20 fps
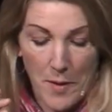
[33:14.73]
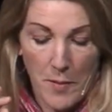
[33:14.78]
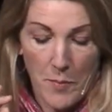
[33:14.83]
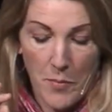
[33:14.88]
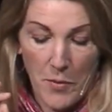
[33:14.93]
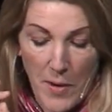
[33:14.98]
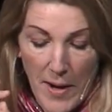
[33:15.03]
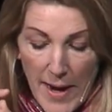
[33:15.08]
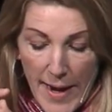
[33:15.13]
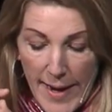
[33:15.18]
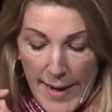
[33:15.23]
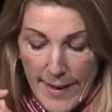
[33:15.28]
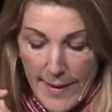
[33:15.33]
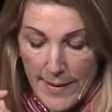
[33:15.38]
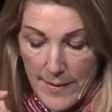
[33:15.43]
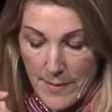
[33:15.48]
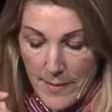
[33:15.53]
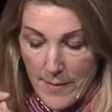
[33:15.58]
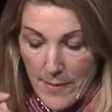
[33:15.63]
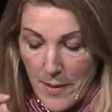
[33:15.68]

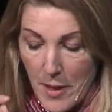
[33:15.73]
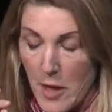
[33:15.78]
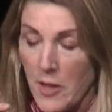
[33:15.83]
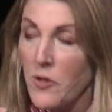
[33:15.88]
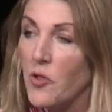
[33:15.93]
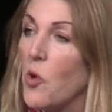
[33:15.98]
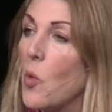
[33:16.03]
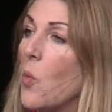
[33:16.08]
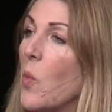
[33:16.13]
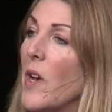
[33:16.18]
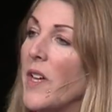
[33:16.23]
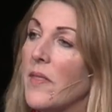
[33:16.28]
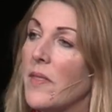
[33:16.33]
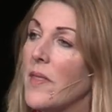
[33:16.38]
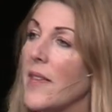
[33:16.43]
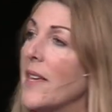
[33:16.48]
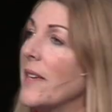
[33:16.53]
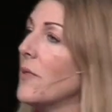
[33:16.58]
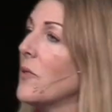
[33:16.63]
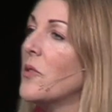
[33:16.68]
Praise. So,
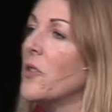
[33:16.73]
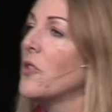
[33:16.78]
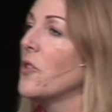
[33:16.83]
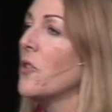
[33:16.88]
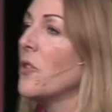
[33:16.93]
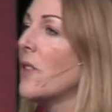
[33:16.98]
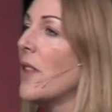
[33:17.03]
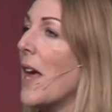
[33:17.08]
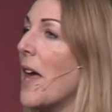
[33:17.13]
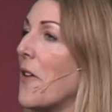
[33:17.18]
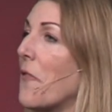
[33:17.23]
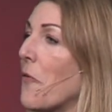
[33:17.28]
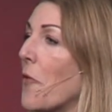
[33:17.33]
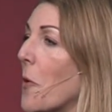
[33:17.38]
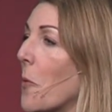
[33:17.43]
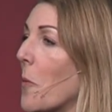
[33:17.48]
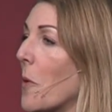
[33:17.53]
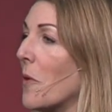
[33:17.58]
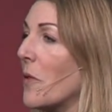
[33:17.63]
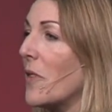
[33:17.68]
what things in your life
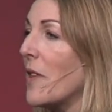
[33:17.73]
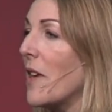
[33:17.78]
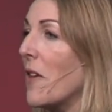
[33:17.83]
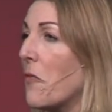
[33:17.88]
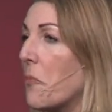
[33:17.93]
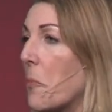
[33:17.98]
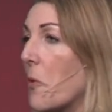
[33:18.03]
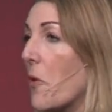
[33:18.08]
are worthy of